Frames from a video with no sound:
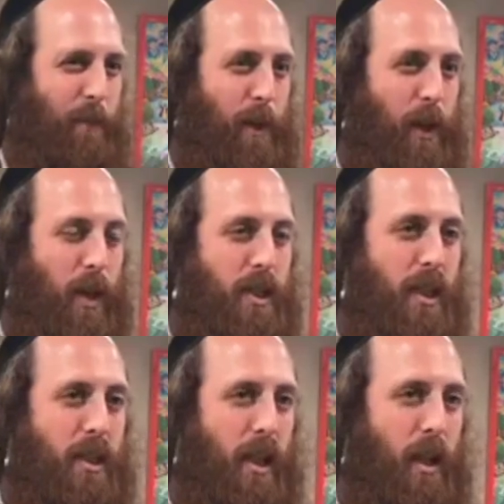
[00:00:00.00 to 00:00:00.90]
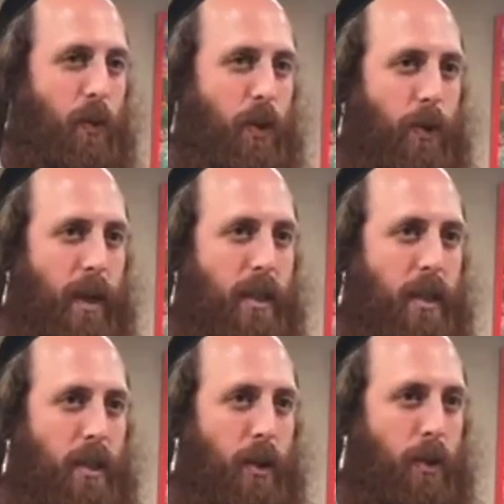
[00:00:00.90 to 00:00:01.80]
Because that they were
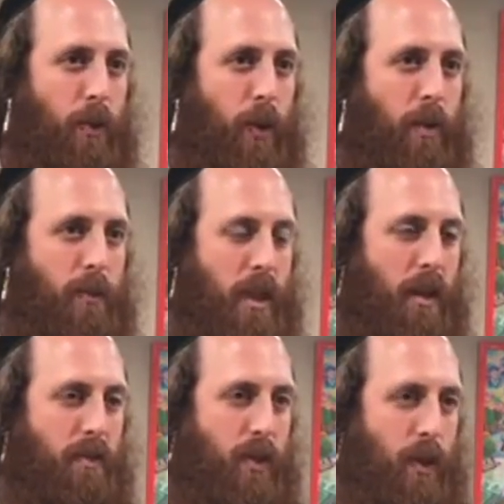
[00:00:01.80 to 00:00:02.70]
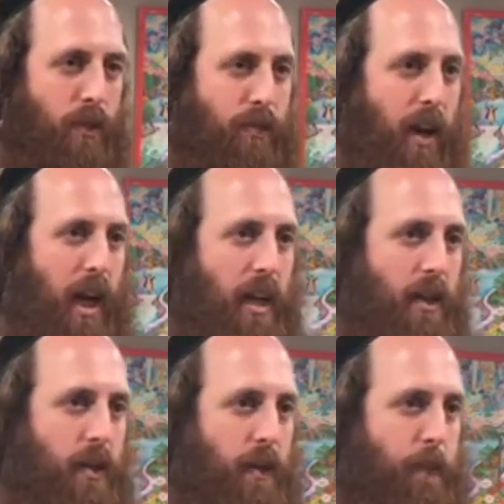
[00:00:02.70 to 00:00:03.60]
ready to throw themselves to the
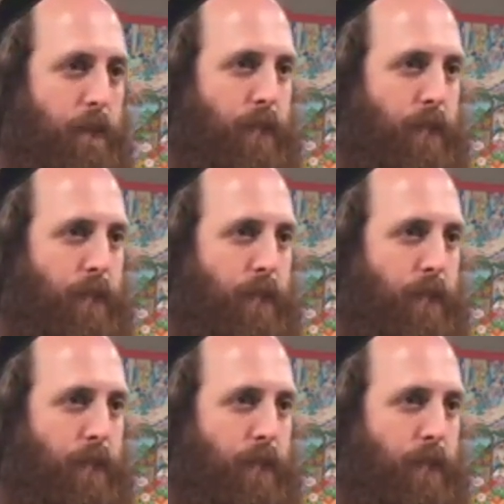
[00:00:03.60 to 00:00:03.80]
fire